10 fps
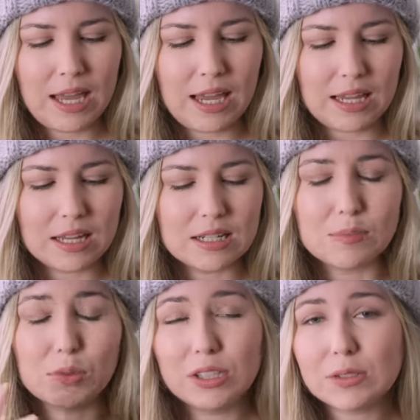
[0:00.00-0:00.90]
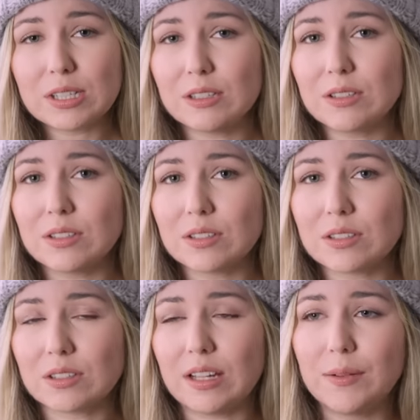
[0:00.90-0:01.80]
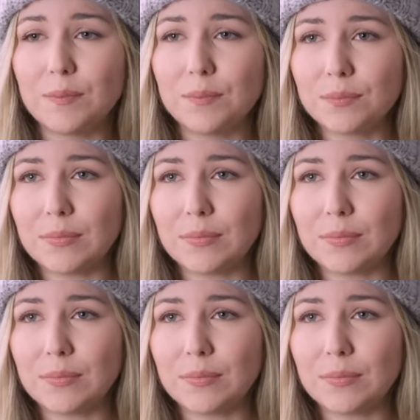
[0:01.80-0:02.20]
and merino singles, um,